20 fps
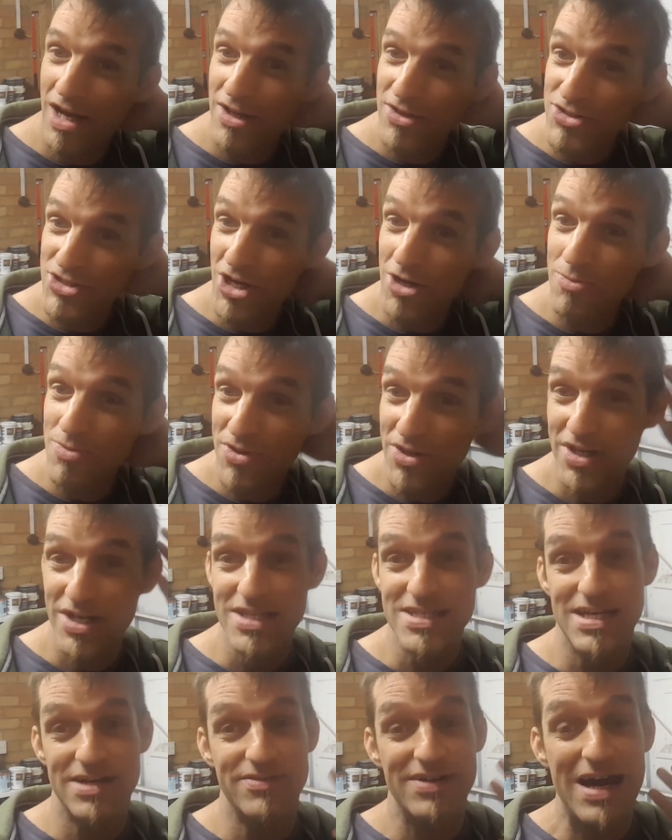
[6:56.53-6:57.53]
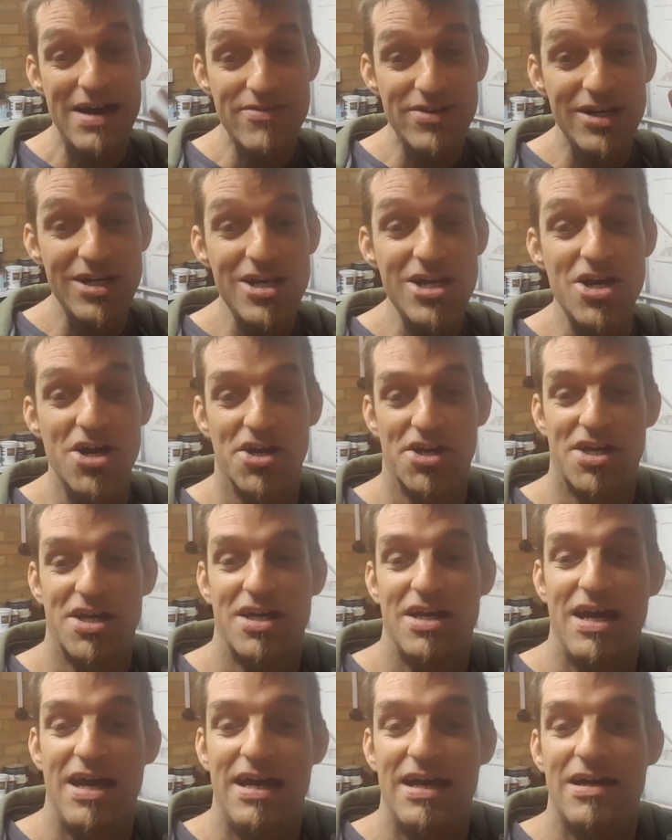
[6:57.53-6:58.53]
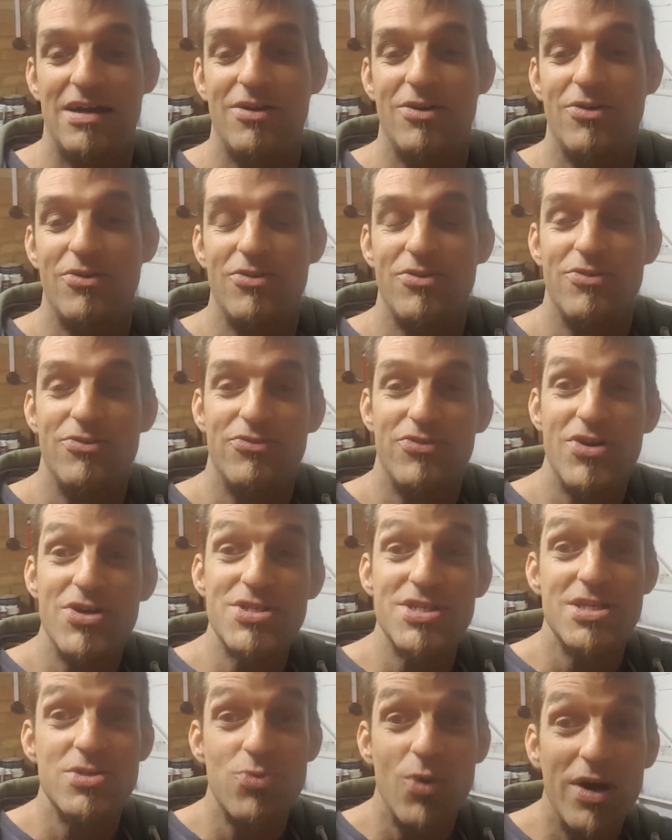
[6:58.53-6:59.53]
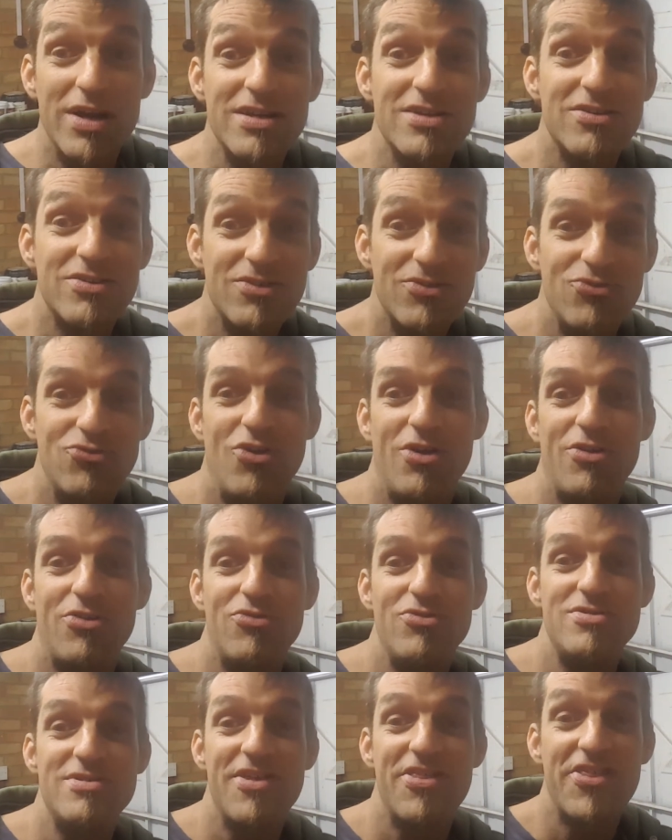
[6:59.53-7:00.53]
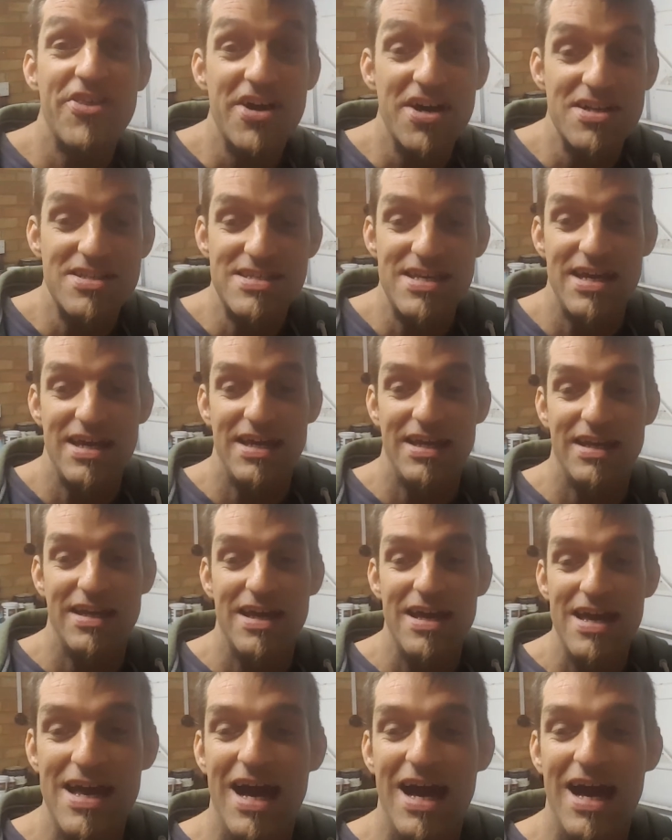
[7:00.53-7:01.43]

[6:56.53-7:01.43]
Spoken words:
Job 37, have a look at verses 1 right through to 13,